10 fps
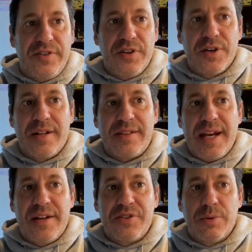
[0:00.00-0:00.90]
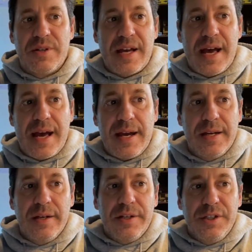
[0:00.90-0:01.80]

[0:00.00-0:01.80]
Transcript: you thought the answer was A,